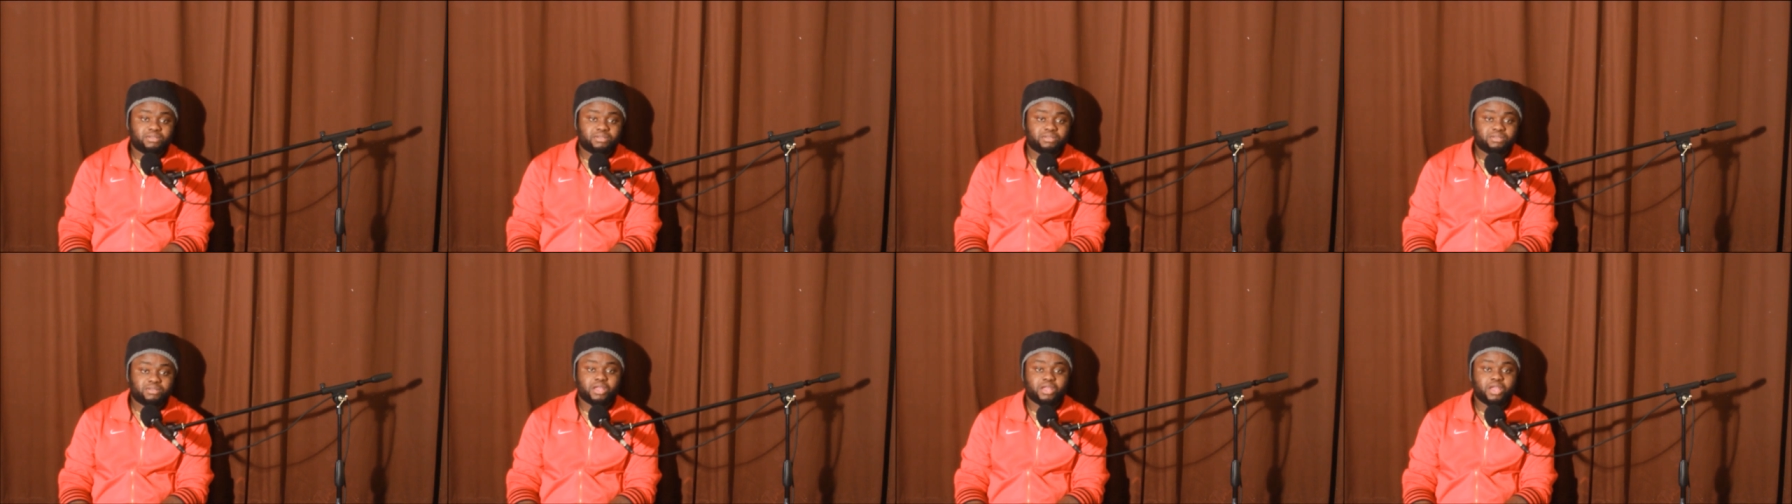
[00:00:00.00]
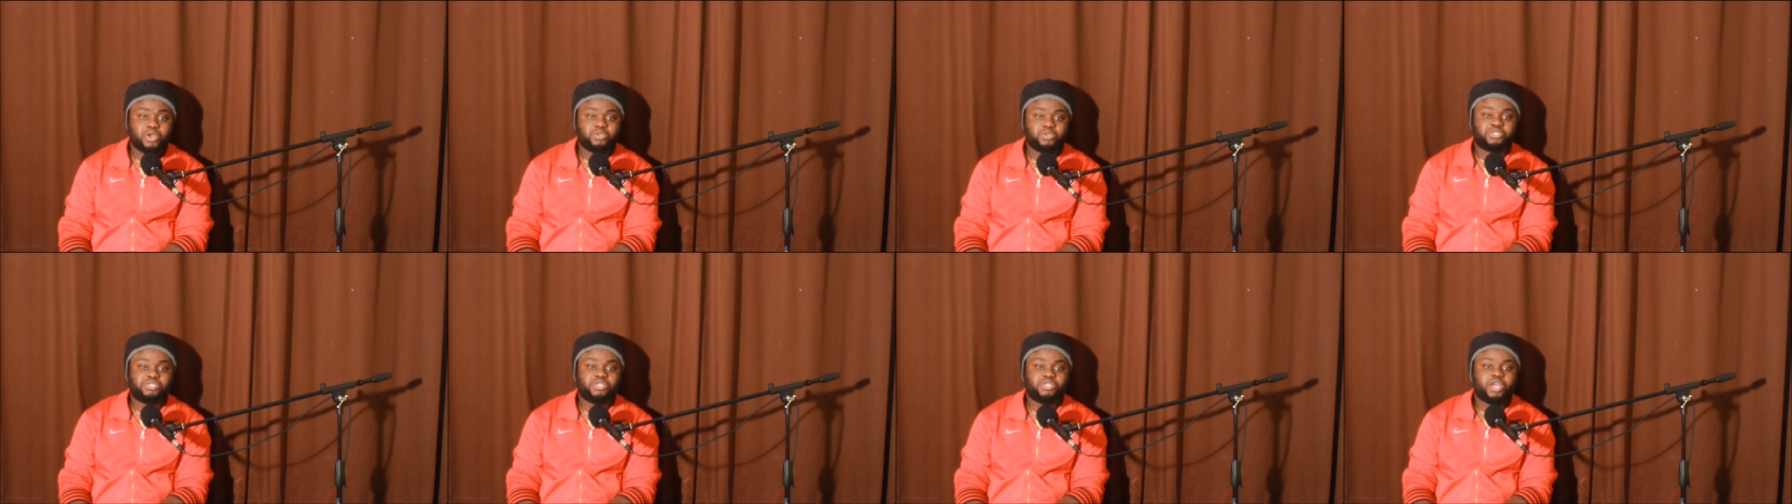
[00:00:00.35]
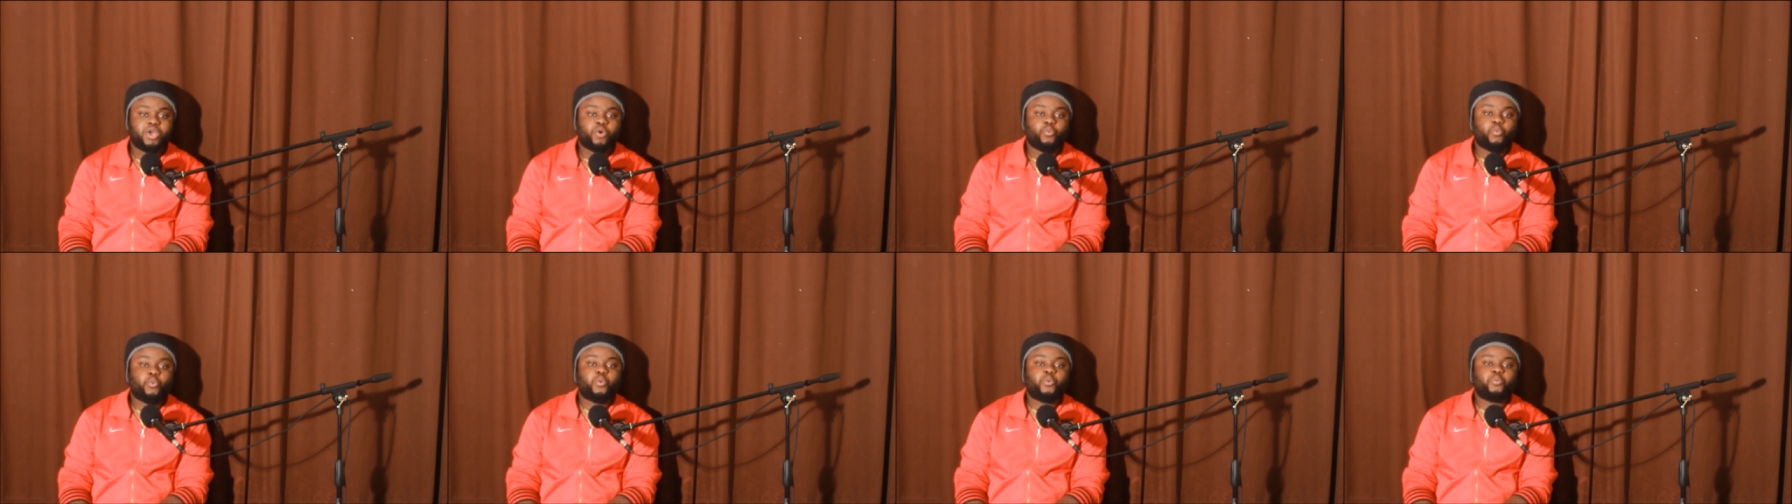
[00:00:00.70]
Like, Shas is
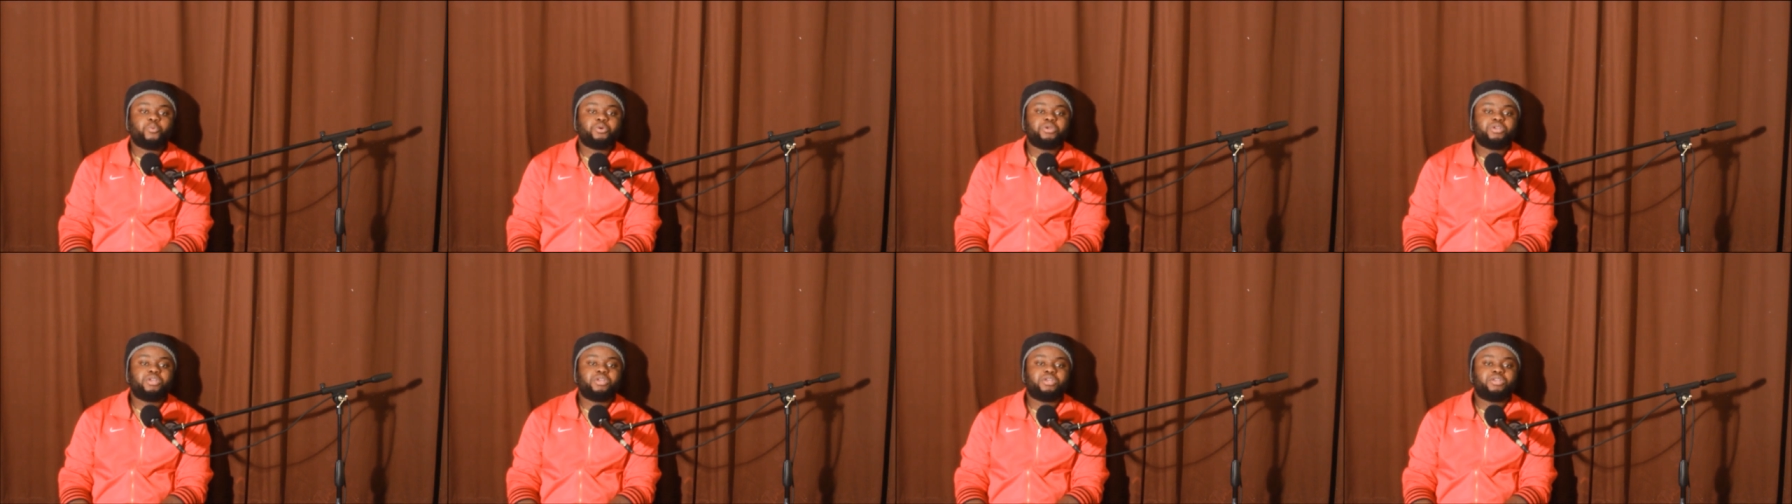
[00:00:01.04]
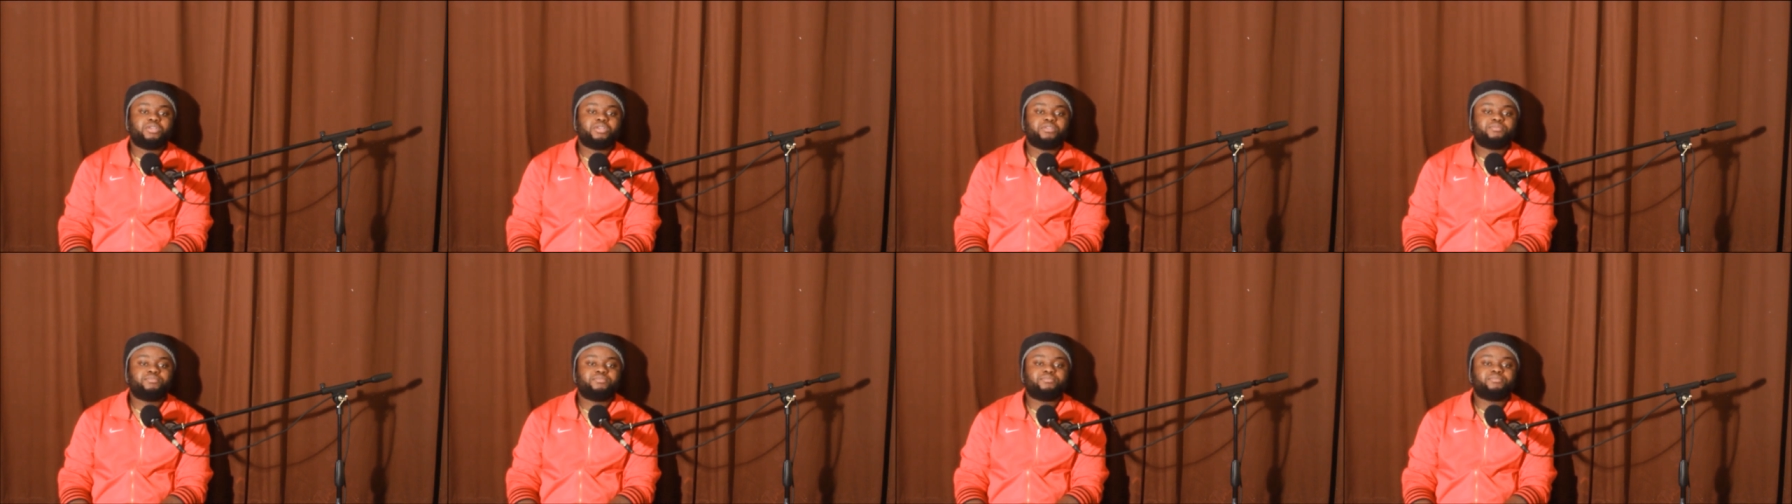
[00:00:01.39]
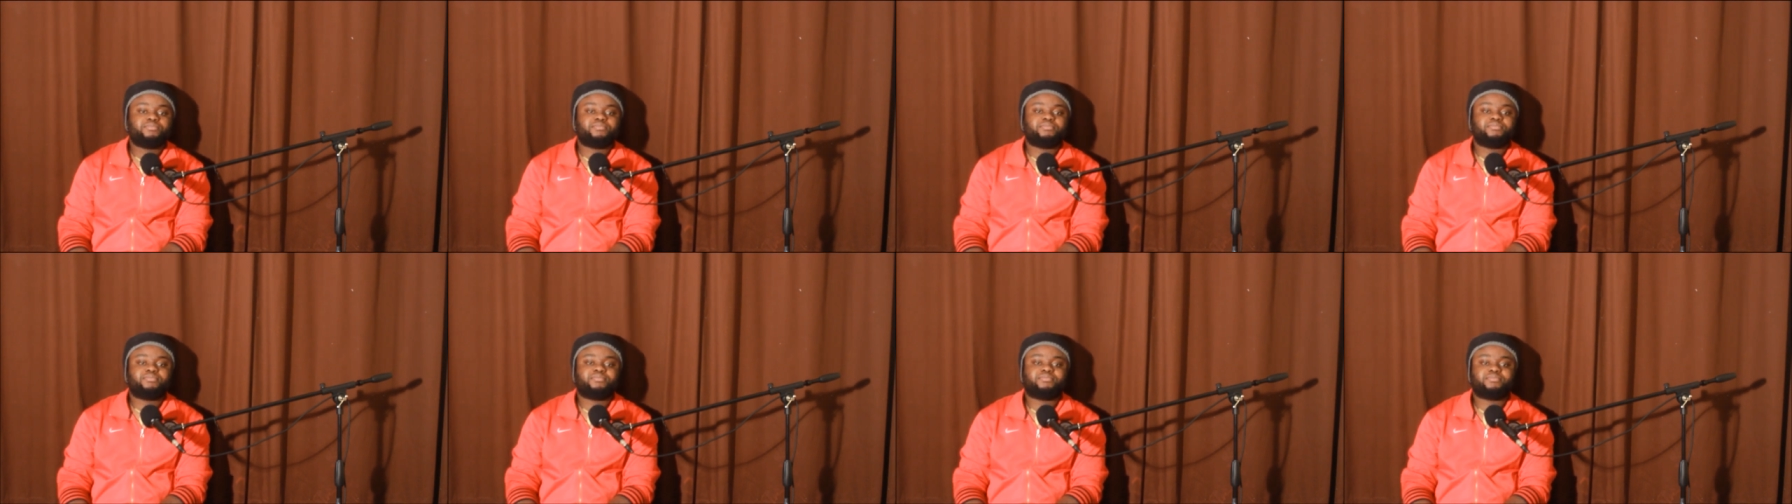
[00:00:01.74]
like the well, biggest thing
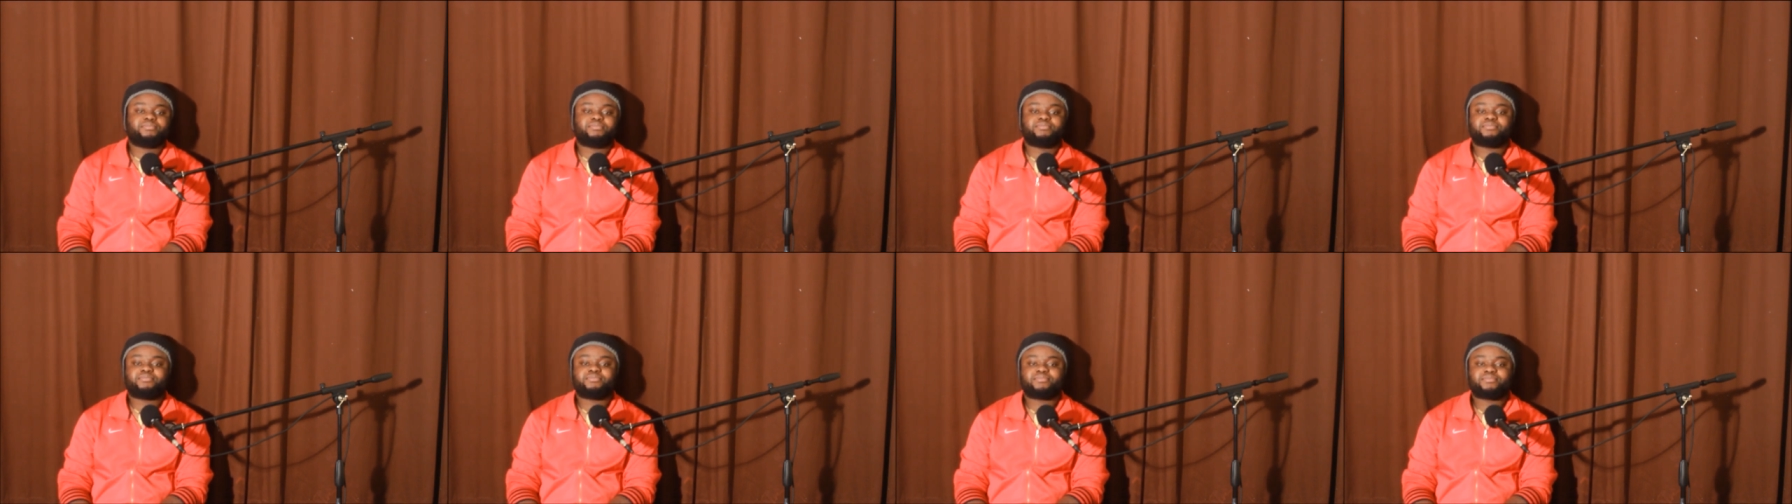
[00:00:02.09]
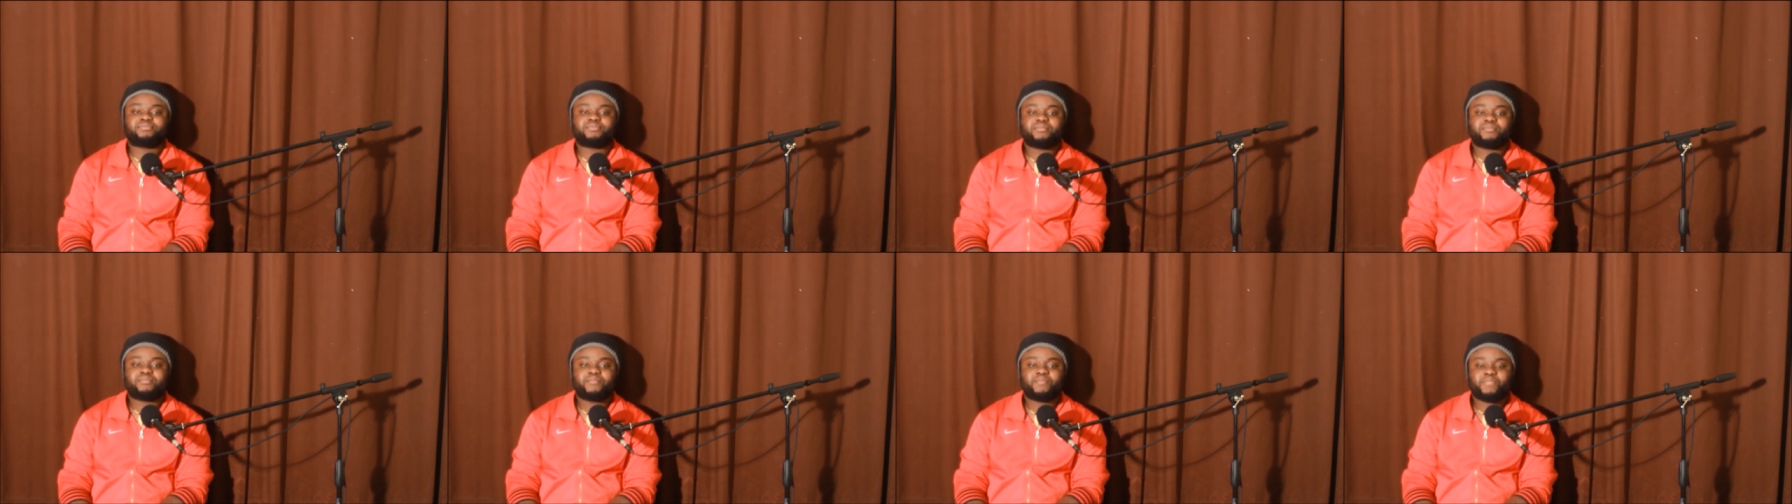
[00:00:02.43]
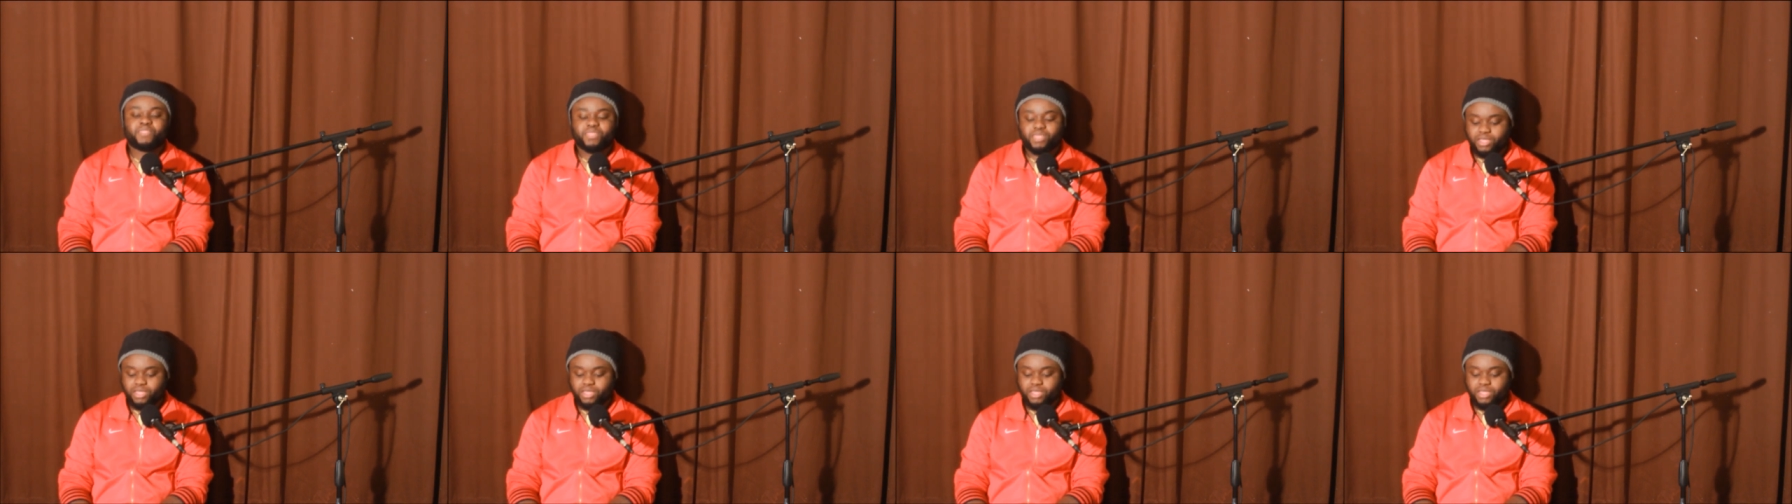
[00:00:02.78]
in Ghana this year.